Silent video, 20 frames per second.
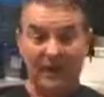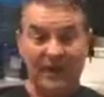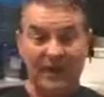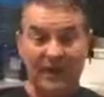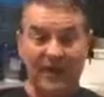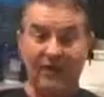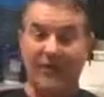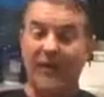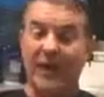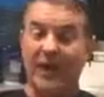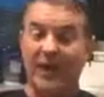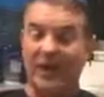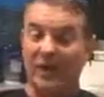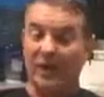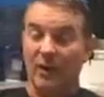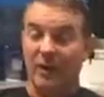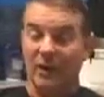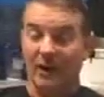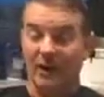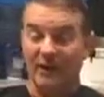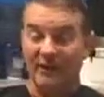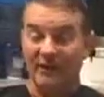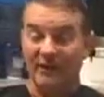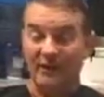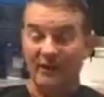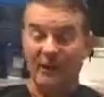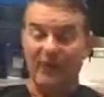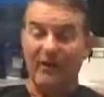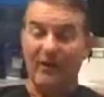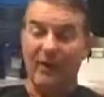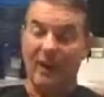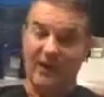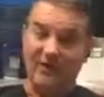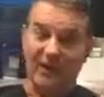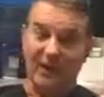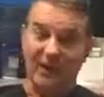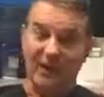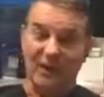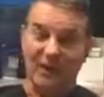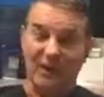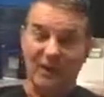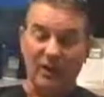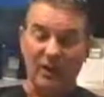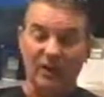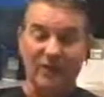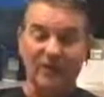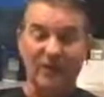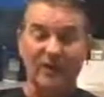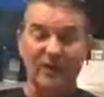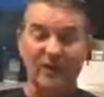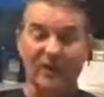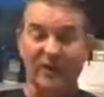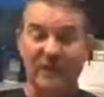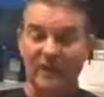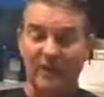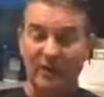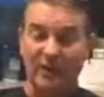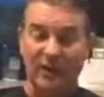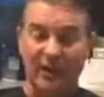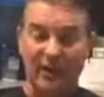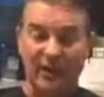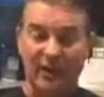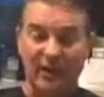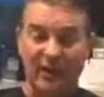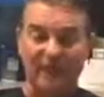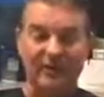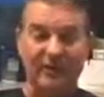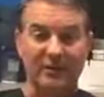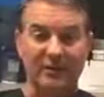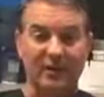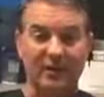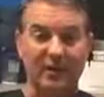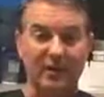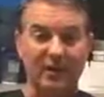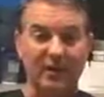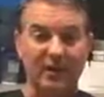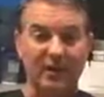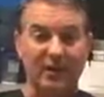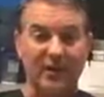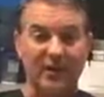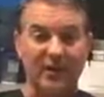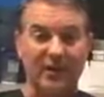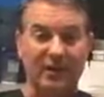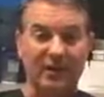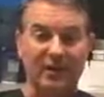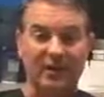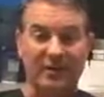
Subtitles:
If you've had a colonoscopy, if you haven't had a colonoscopy, you get full colonoscopy, and we look at it at the